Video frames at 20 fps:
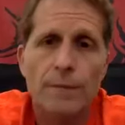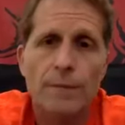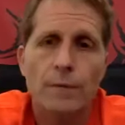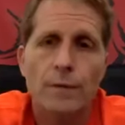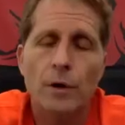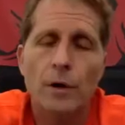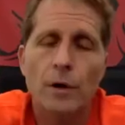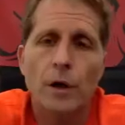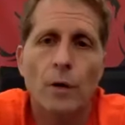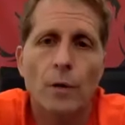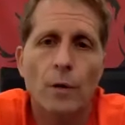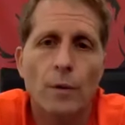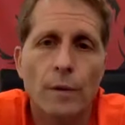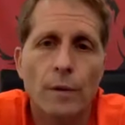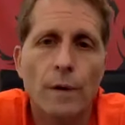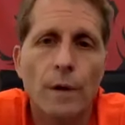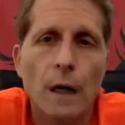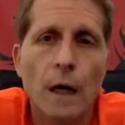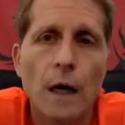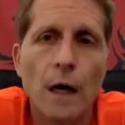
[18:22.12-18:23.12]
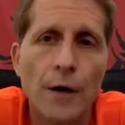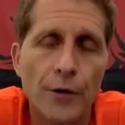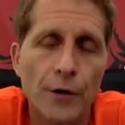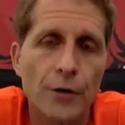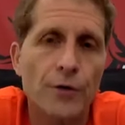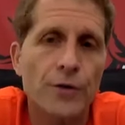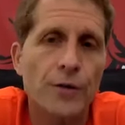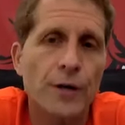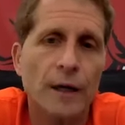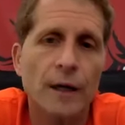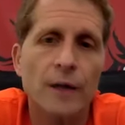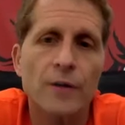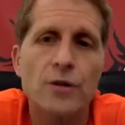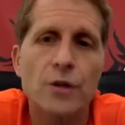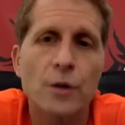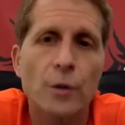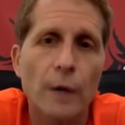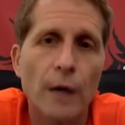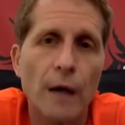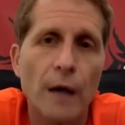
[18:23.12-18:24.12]
you know, 100 tickets
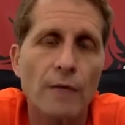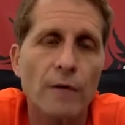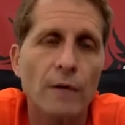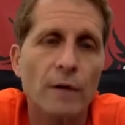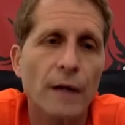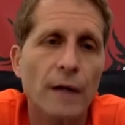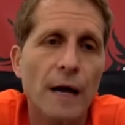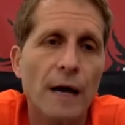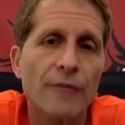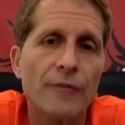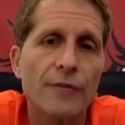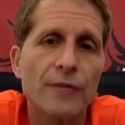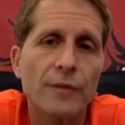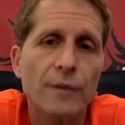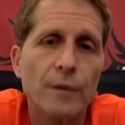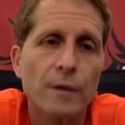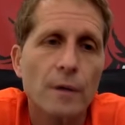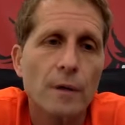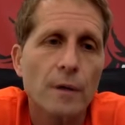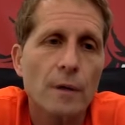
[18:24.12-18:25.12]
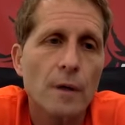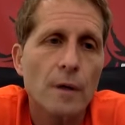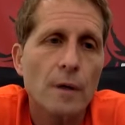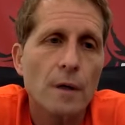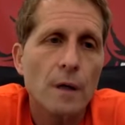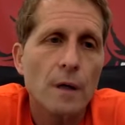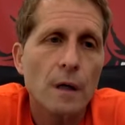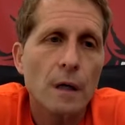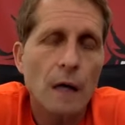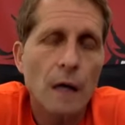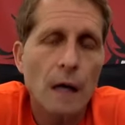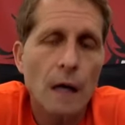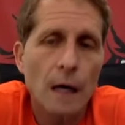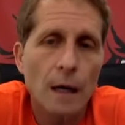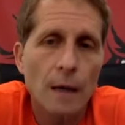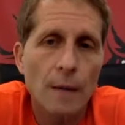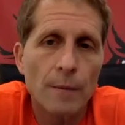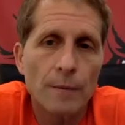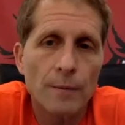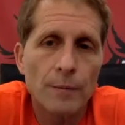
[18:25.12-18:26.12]
or whatever left
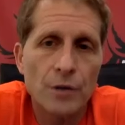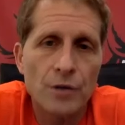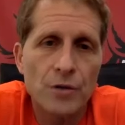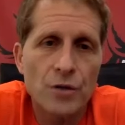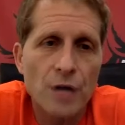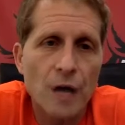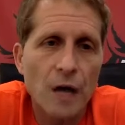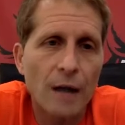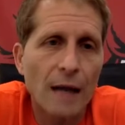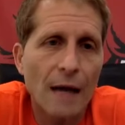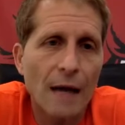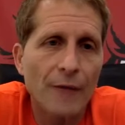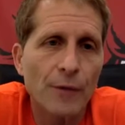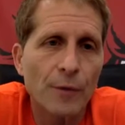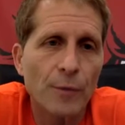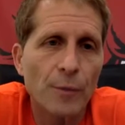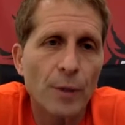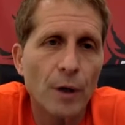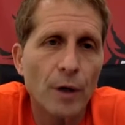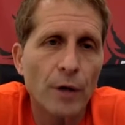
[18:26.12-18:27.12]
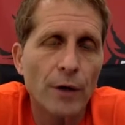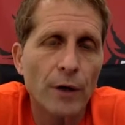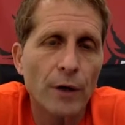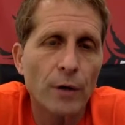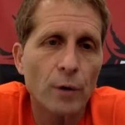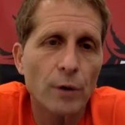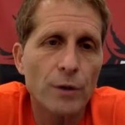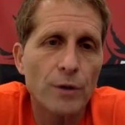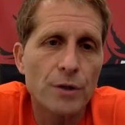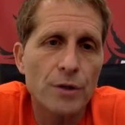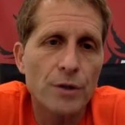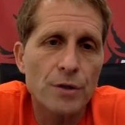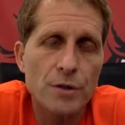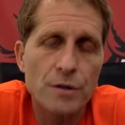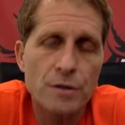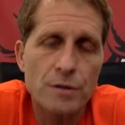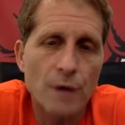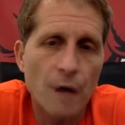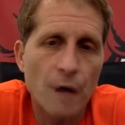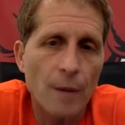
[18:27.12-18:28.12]
to sell out the building, which
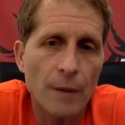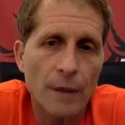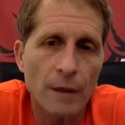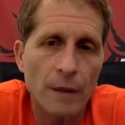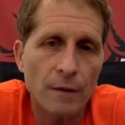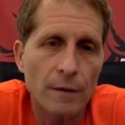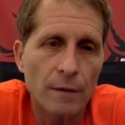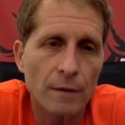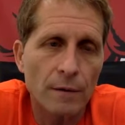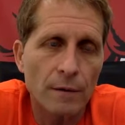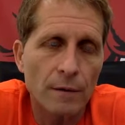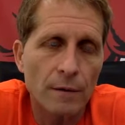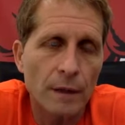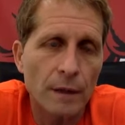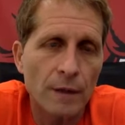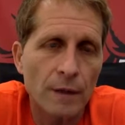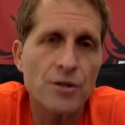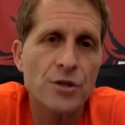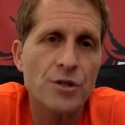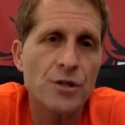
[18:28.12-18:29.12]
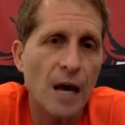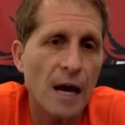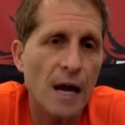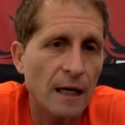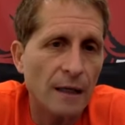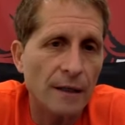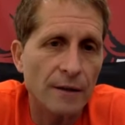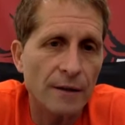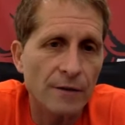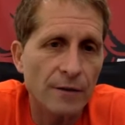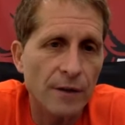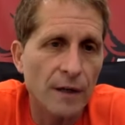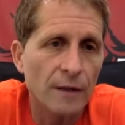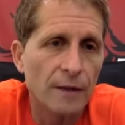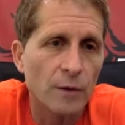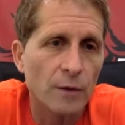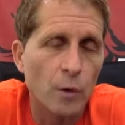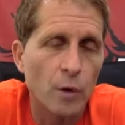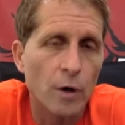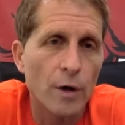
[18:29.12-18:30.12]
is, I mean, insane to think
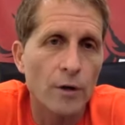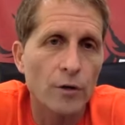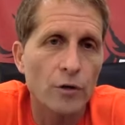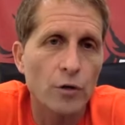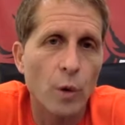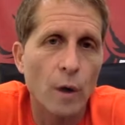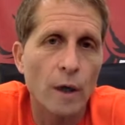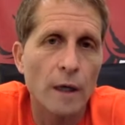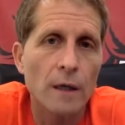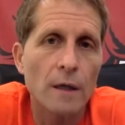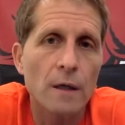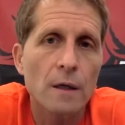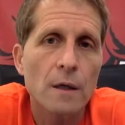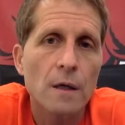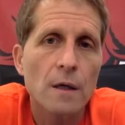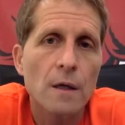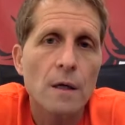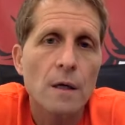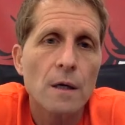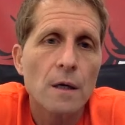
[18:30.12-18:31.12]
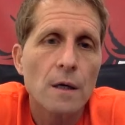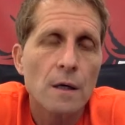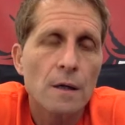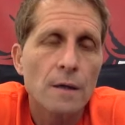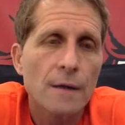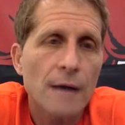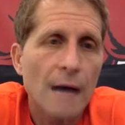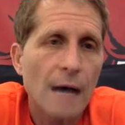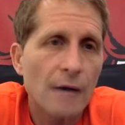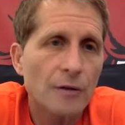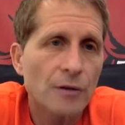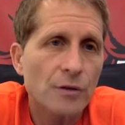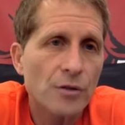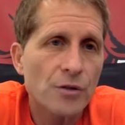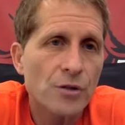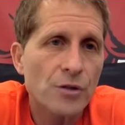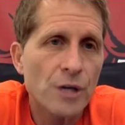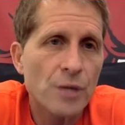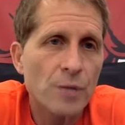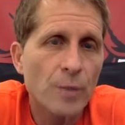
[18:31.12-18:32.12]
that we're in a 20,000
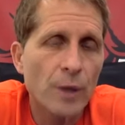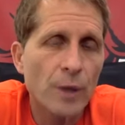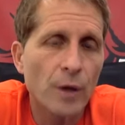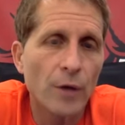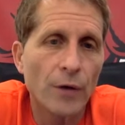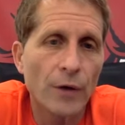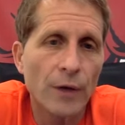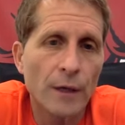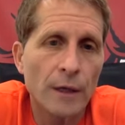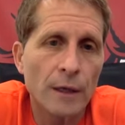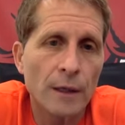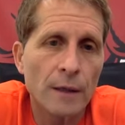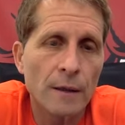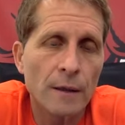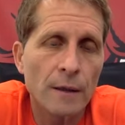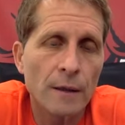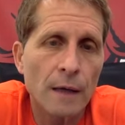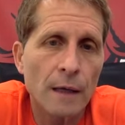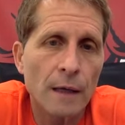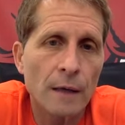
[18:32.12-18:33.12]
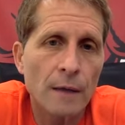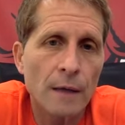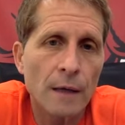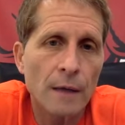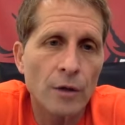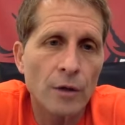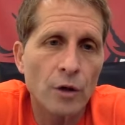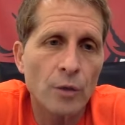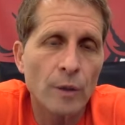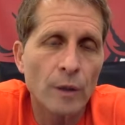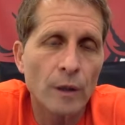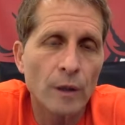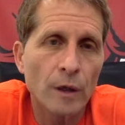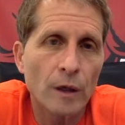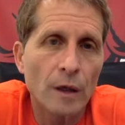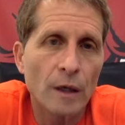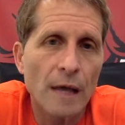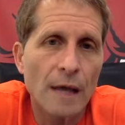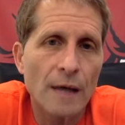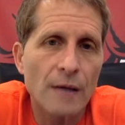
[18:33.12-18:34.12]
seat building and could be
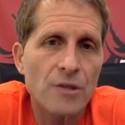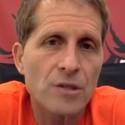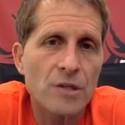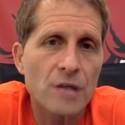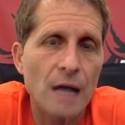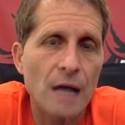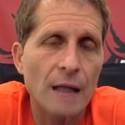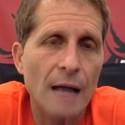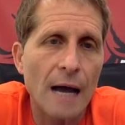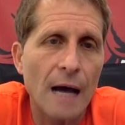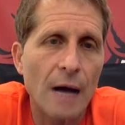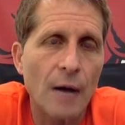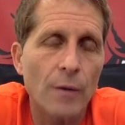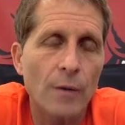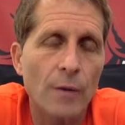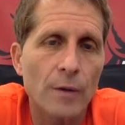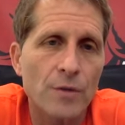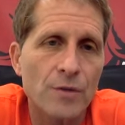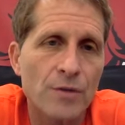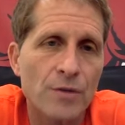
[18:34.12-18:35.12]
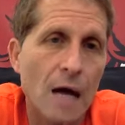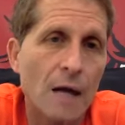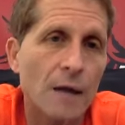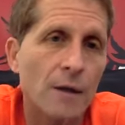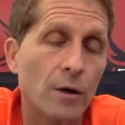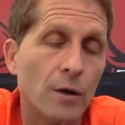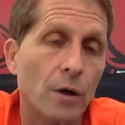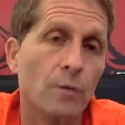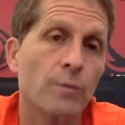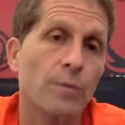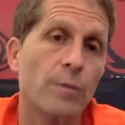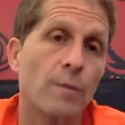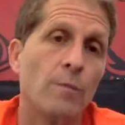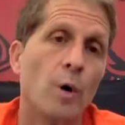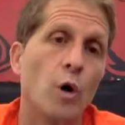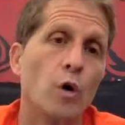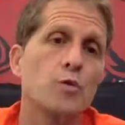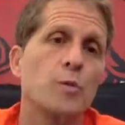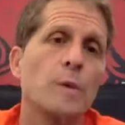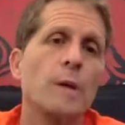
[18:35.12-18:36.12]
looking at a sellout. It's not, you know,
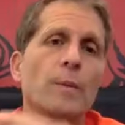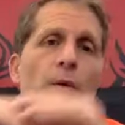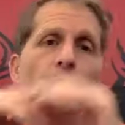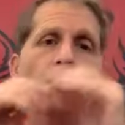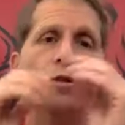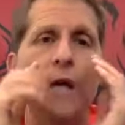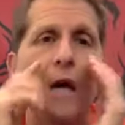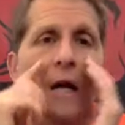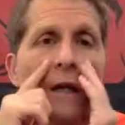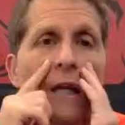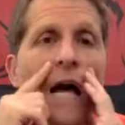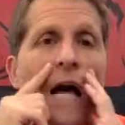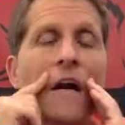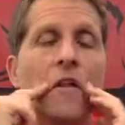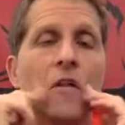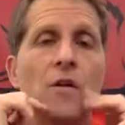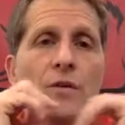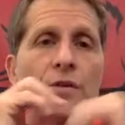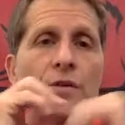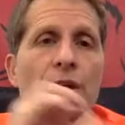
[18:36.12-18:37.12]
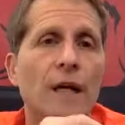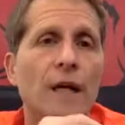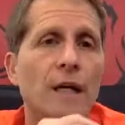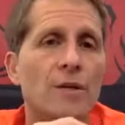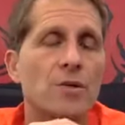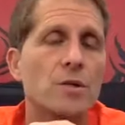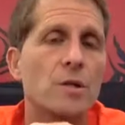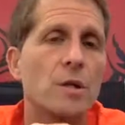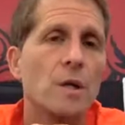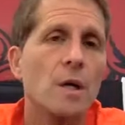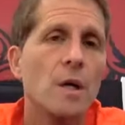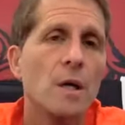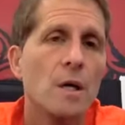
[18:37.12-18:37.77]
most people sell a lot of their tickets